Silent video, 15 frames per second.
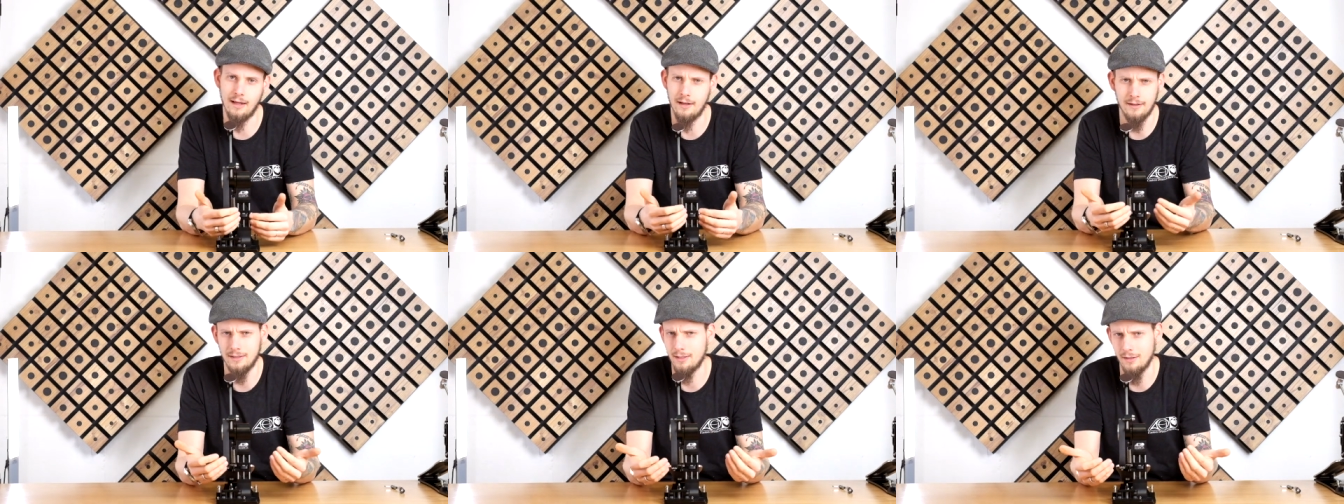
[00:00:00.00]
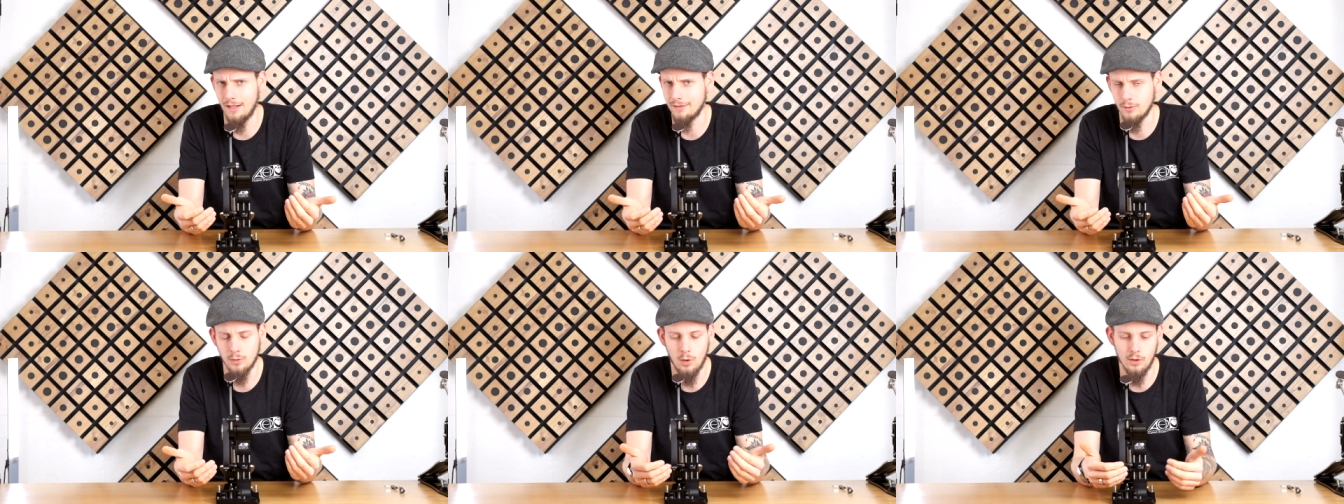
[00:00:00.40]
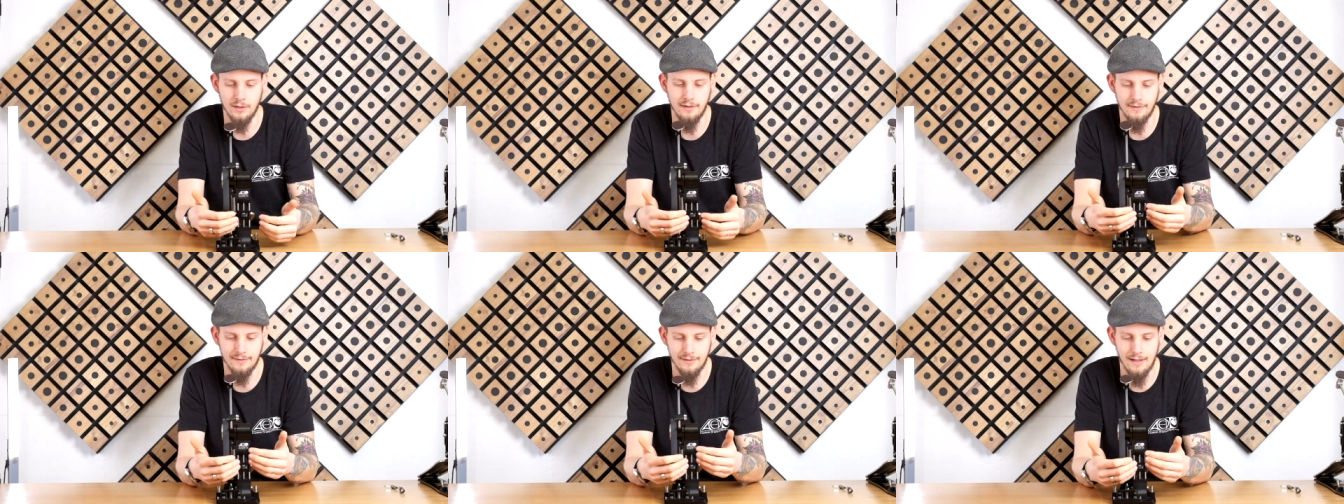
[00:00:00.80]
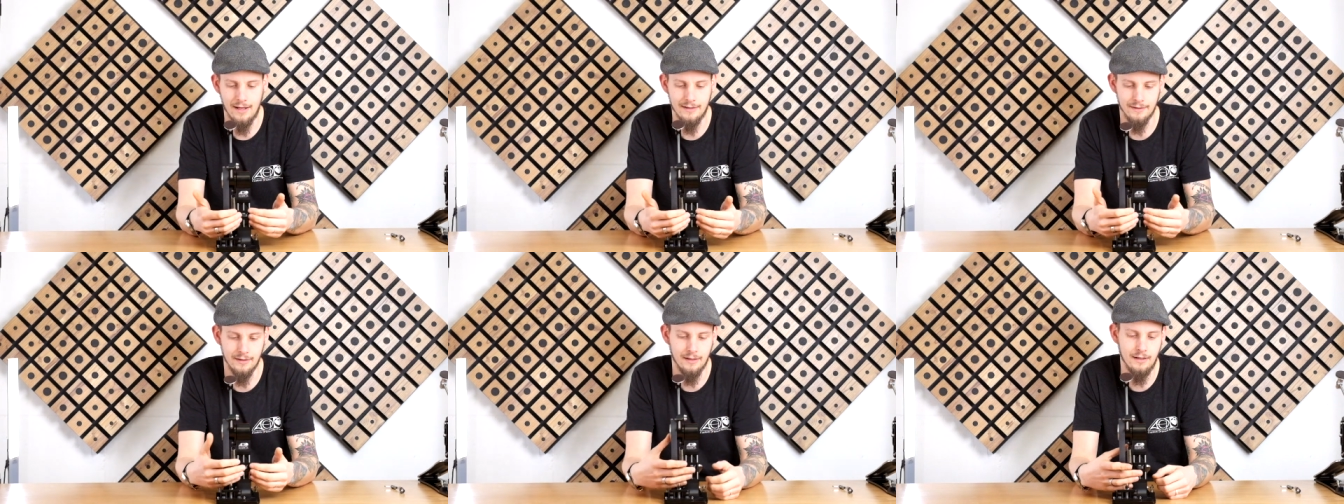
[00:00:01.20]
I like to call it a
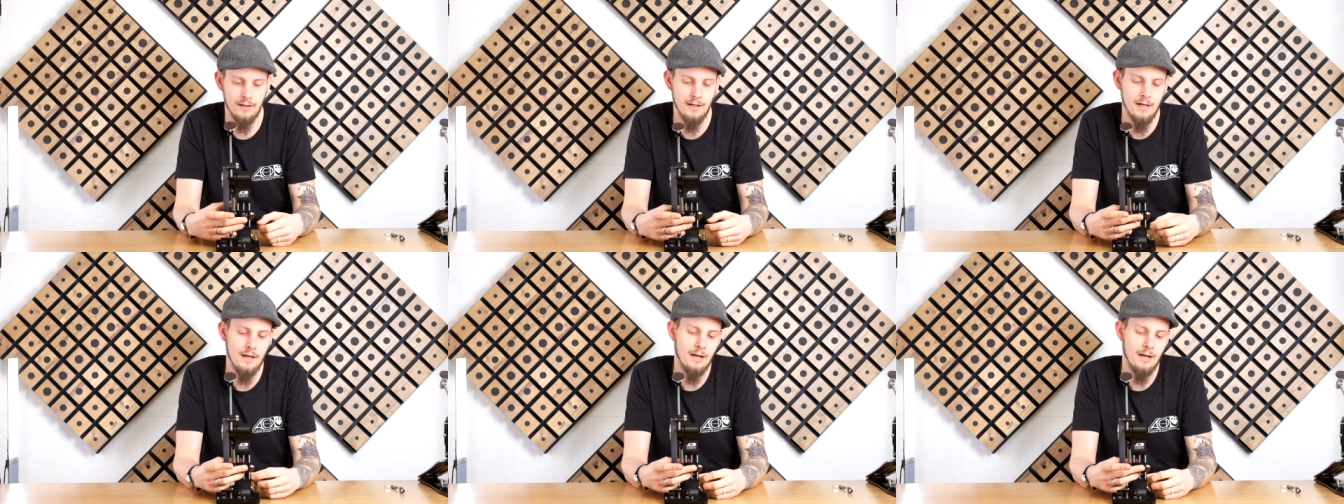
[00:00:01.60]
slider.